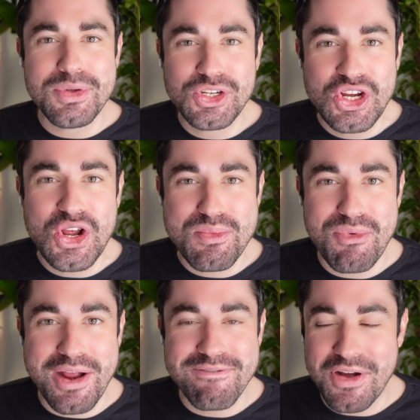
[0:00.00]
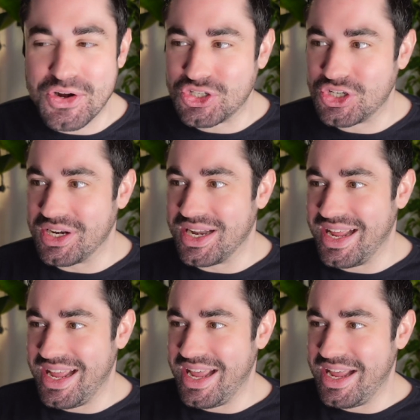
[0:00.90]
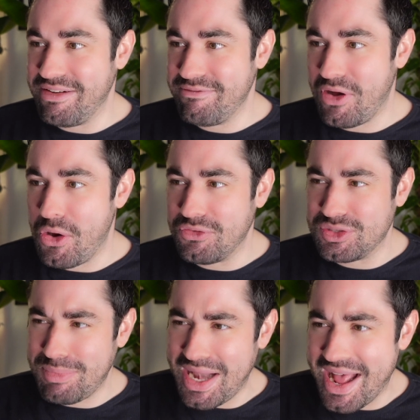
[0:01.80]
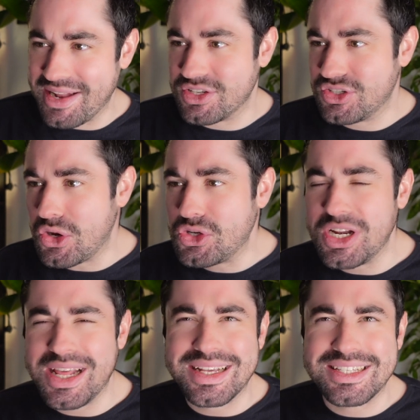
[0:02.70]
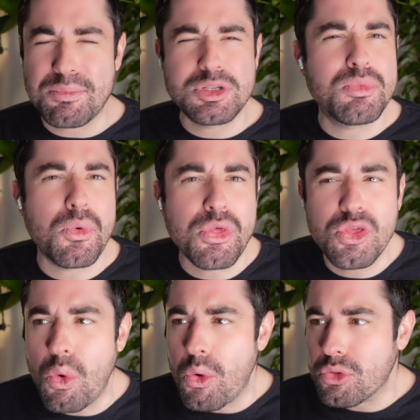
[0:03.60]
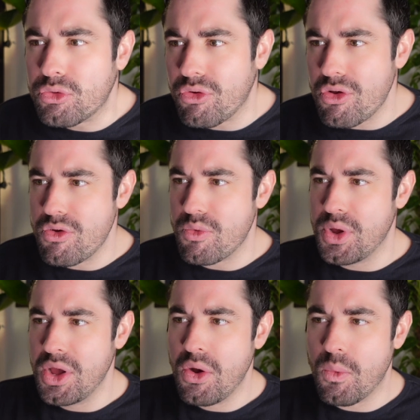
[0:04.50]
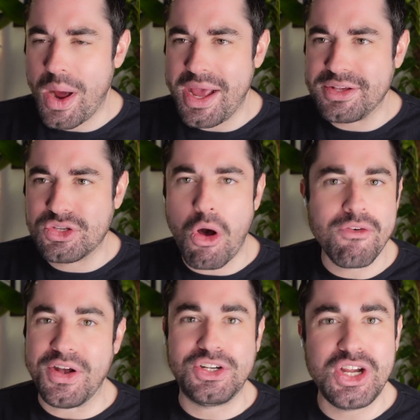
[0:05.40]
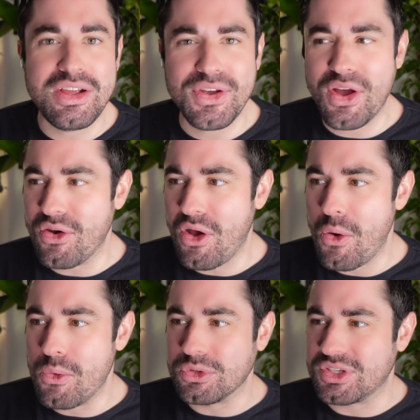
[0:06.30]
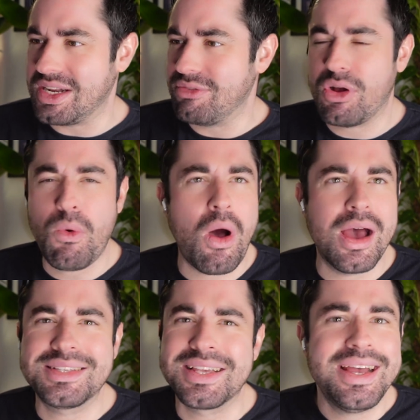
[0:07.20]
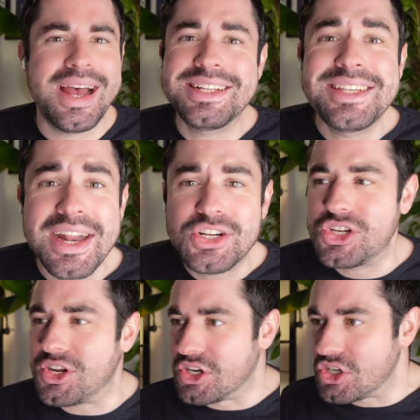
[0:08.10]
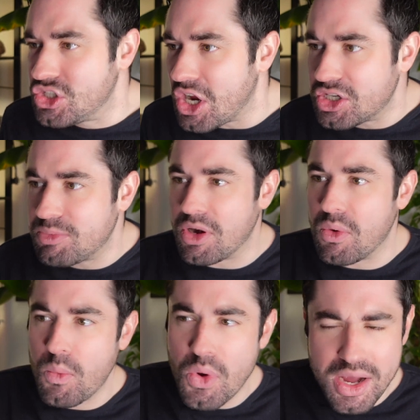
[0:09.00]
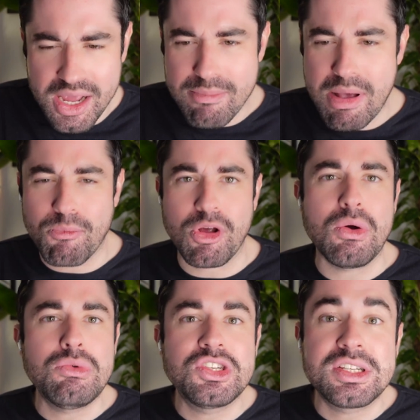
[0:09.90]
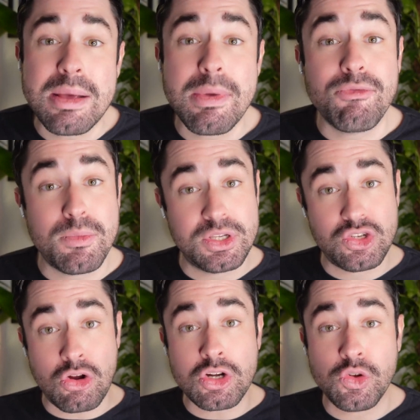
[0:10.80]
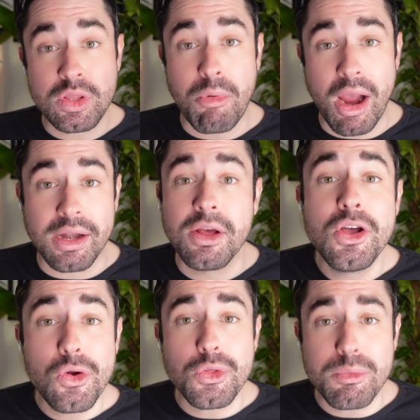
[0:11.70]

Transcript: mature brain function. It involves planned, socially acceptable, thought through ways of achieving our goals. And it requires attention, judgment, working memory, all stemming from this structure in the brain called